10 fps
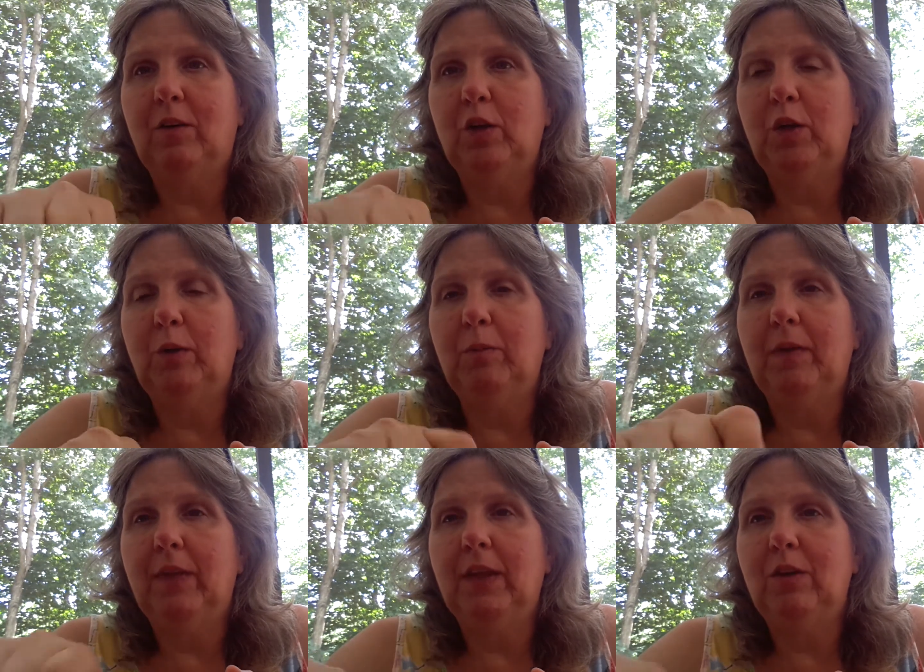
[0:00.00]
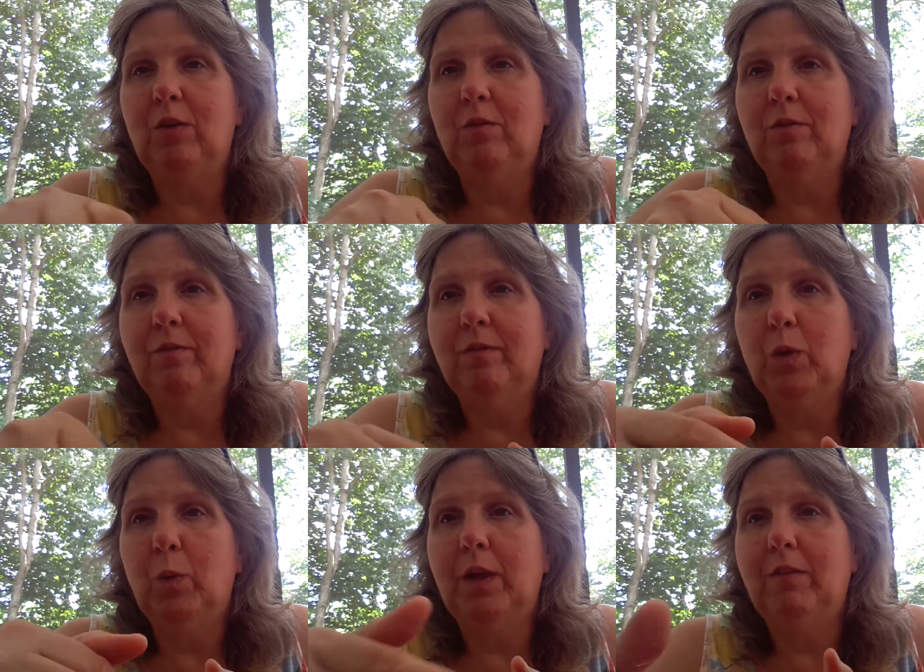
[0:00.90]
loom and then you
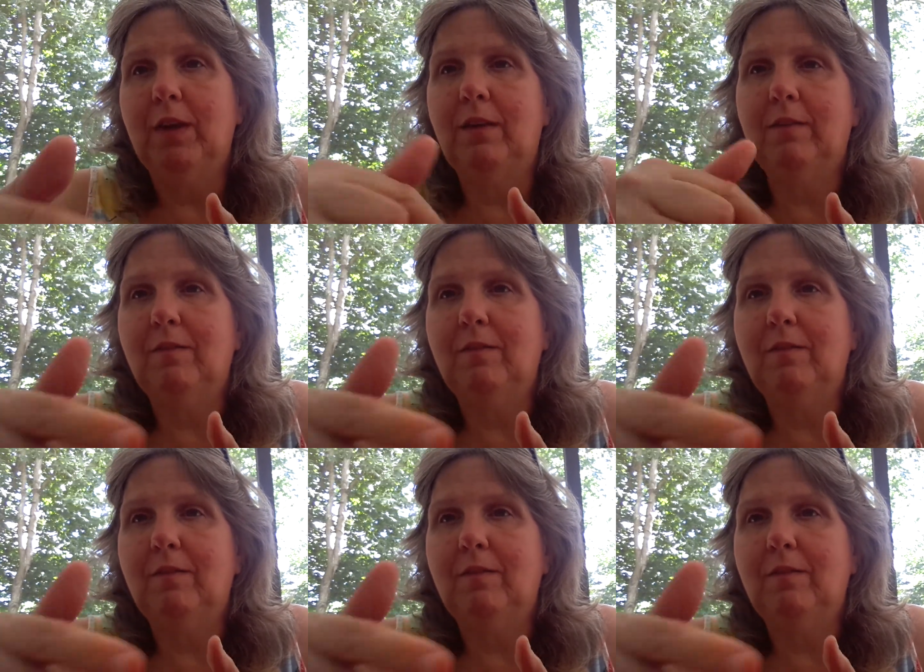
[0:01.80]
weave it